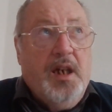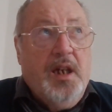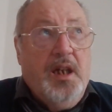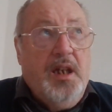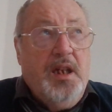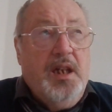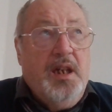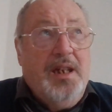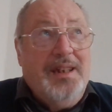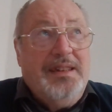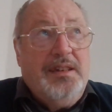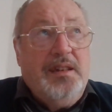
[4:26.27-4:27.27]

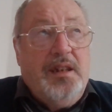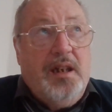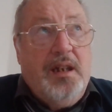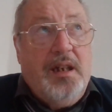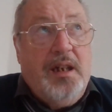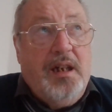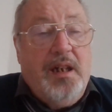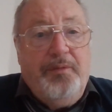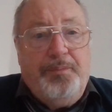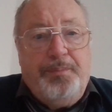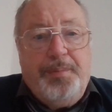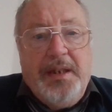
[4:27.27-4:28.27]

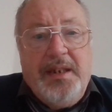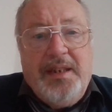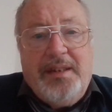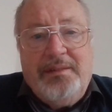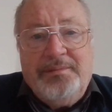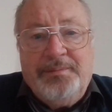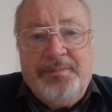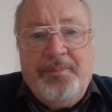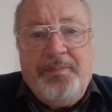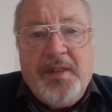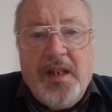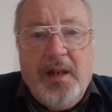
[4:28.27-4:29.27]
I've been
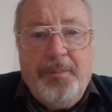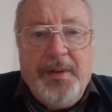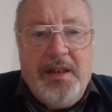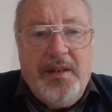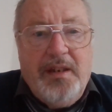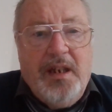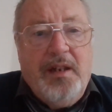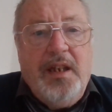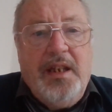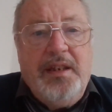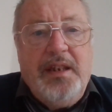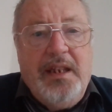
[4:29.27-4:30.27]

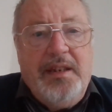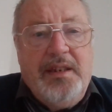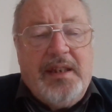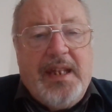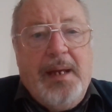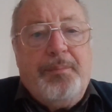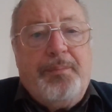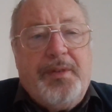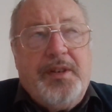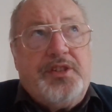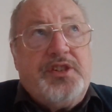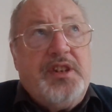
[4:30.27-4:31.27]
in the camp
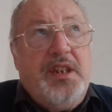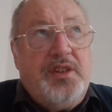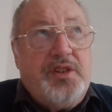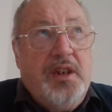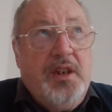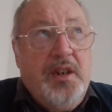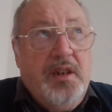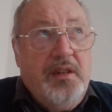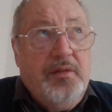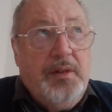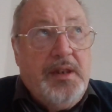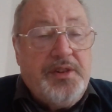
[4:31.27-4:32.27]
that says,
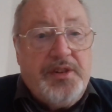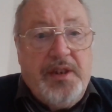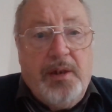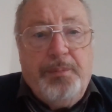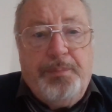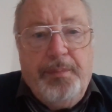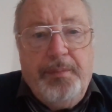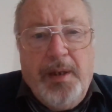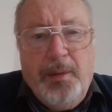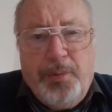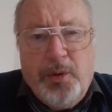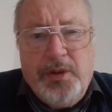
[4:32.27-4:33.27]
well, there's
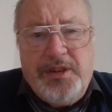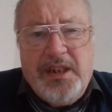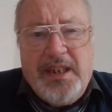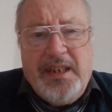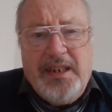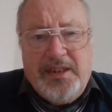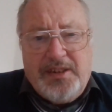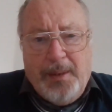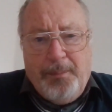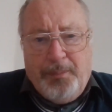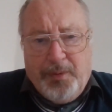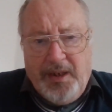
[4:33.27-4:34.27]
no point in getting a
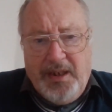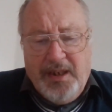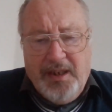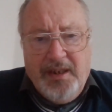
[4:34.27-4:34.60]
temporary